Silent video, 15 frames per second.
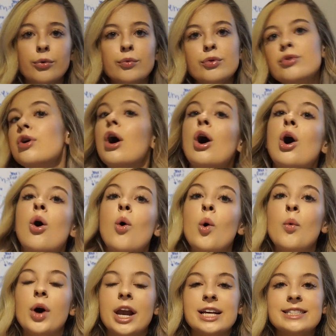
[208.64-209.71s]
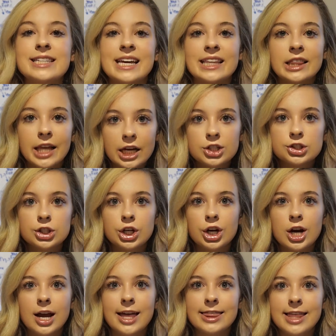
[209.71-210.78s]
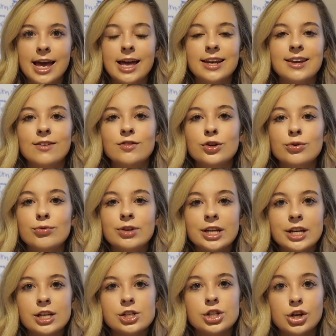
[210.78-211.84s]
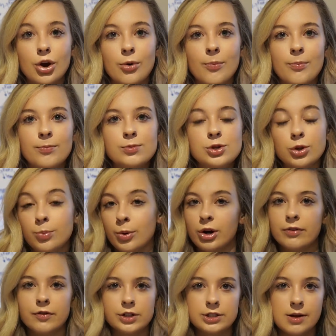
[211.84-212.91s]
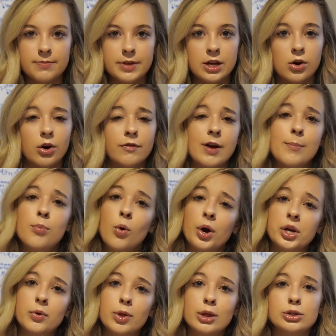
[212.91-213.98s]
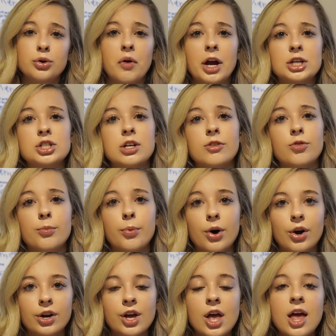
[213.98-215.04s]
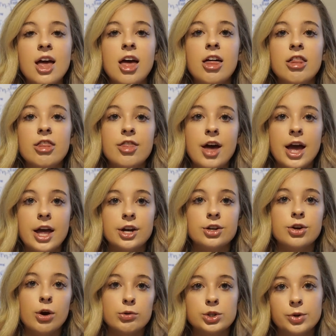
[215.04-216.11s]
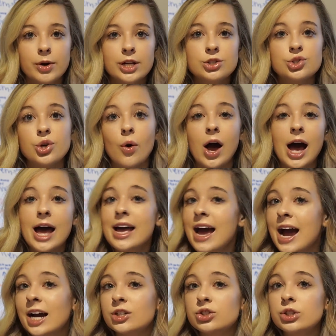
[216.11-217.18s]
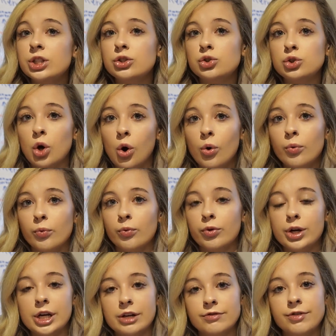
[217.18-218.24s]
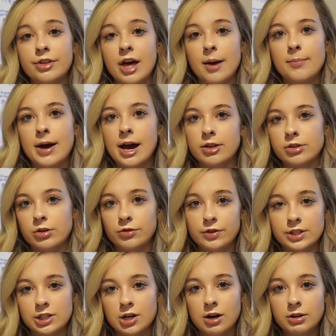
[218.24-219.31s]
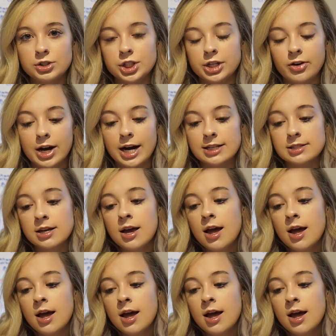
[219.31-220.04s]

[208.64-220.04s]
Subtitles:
know what I say in lecture, and then if you need to go to the book for something, or if I point you in the direction of the book, then go to it. So I actually don't read for that pathophysiology class.